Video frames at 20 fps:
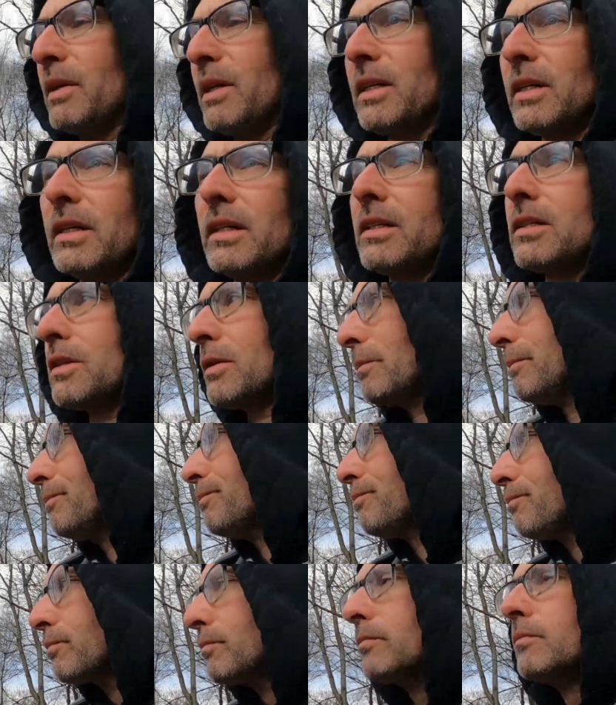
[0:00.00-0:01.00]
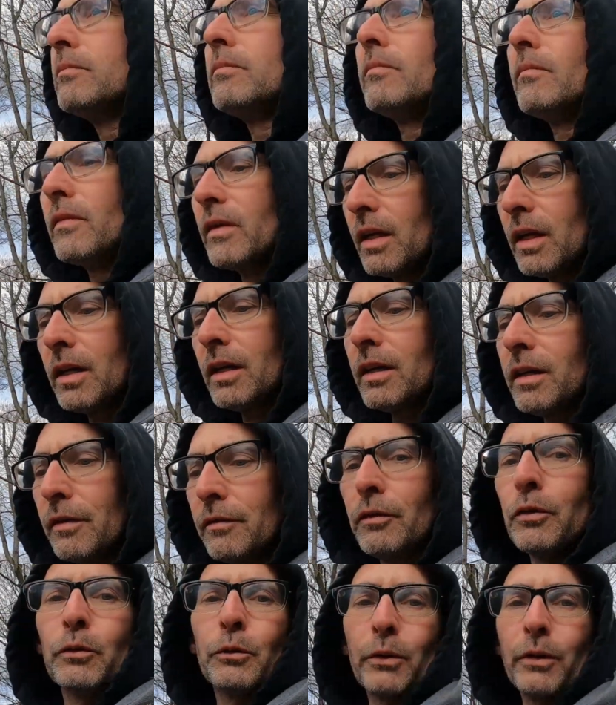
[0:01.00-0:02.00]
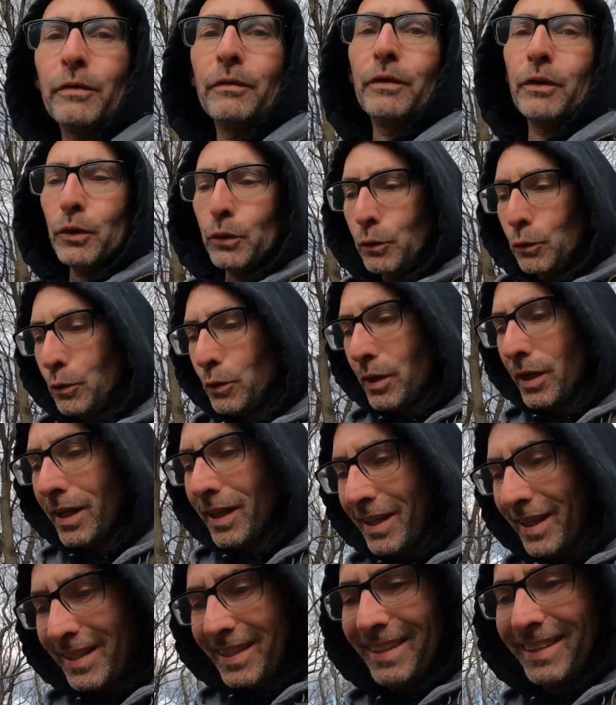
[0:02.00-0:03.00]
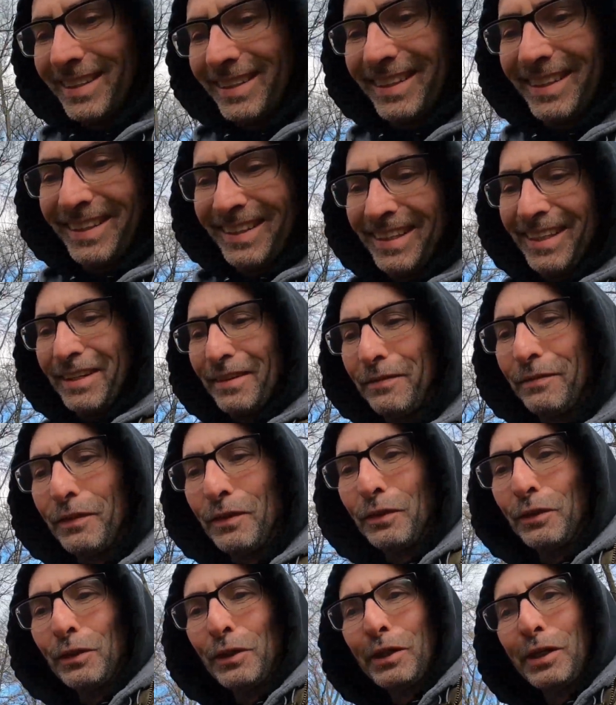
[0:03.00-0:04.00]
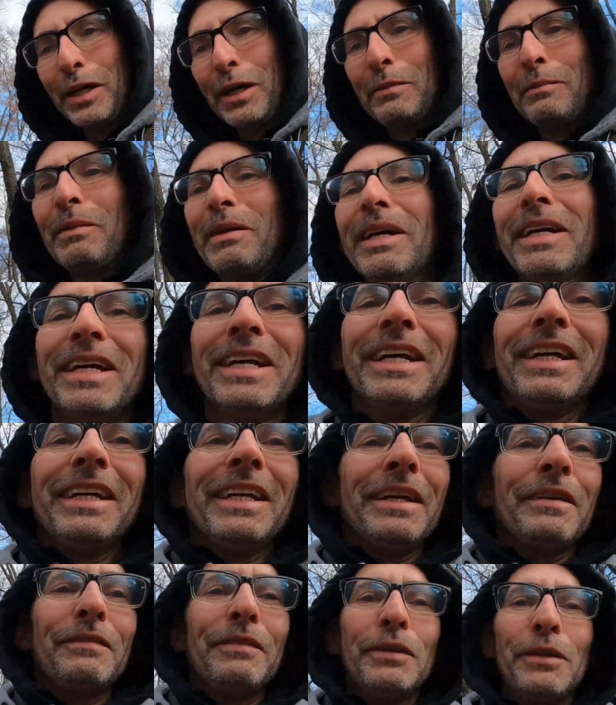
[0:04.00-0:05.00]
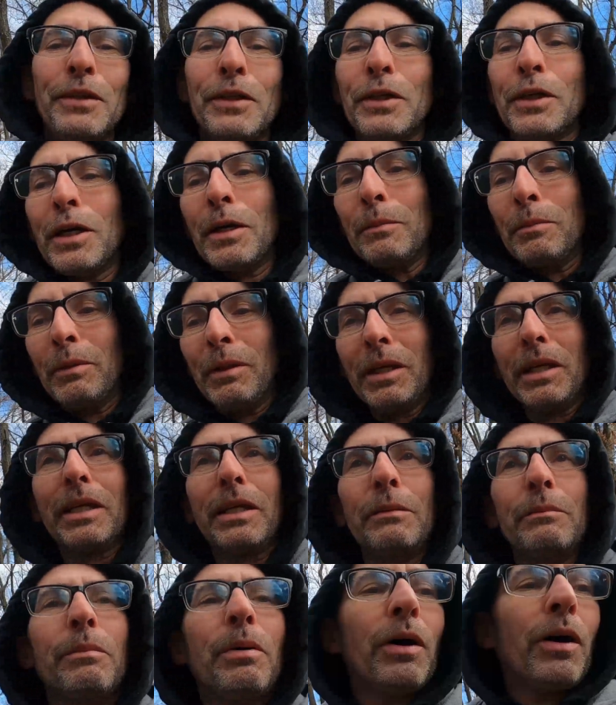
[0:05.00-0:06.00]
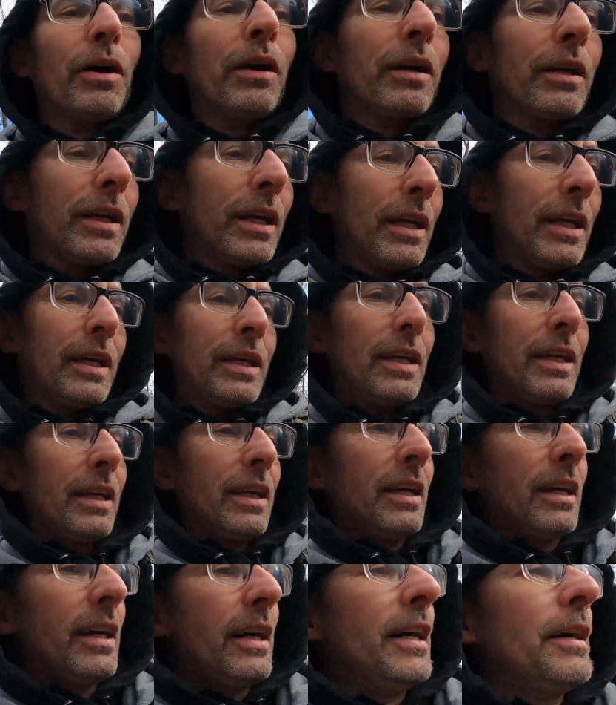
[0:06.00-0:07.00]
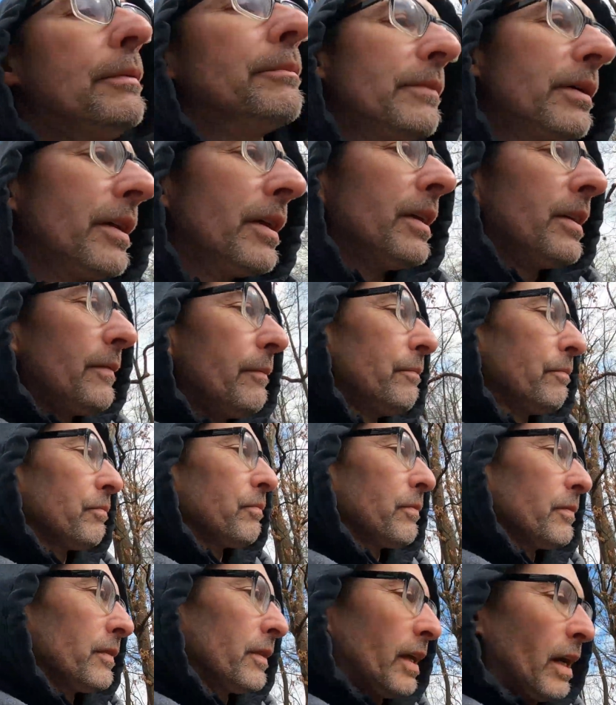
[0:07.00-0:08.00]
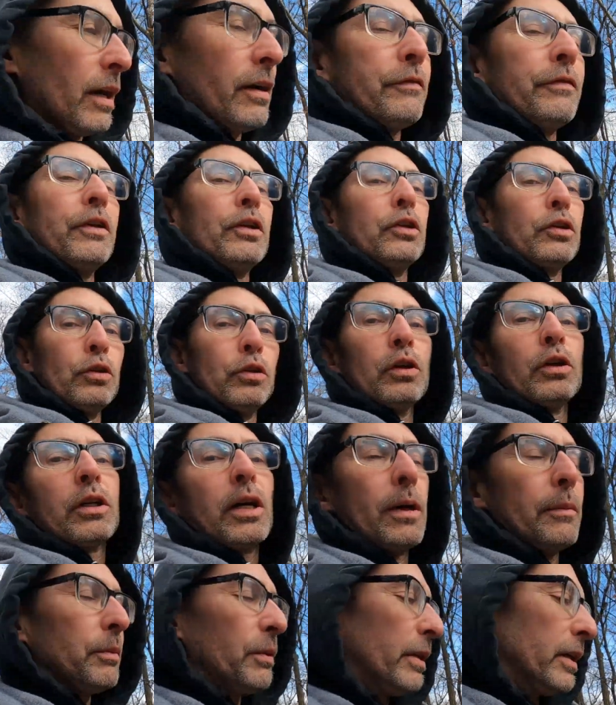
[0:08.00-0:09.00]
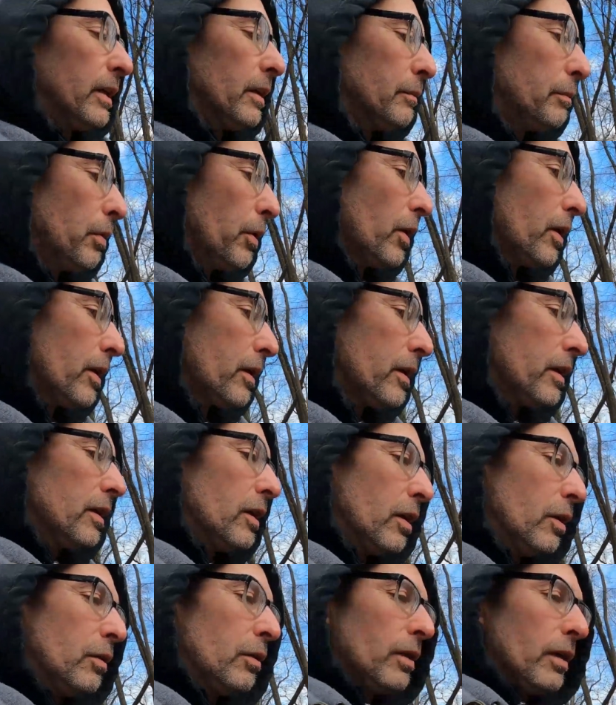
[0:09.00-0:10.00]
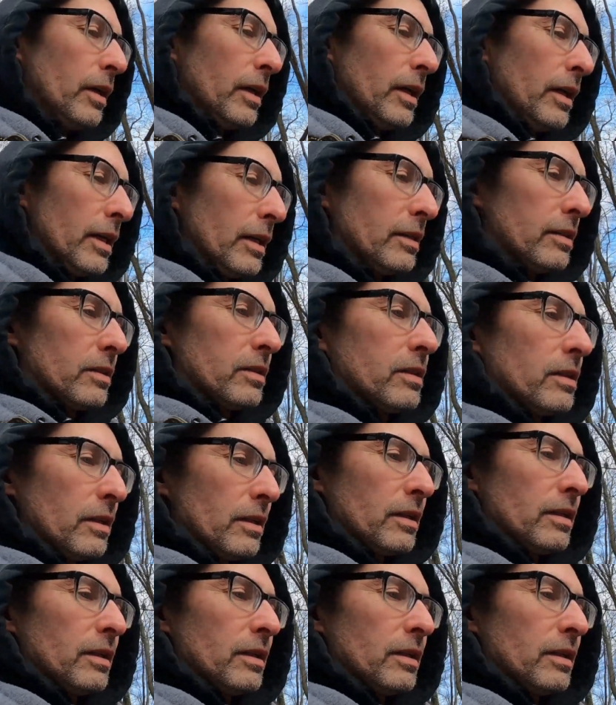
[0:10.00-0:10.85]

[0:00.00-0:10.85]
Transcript: because of the reviews. if you look up Lincoln Park, now if you do look up Lincoln Park, you know it's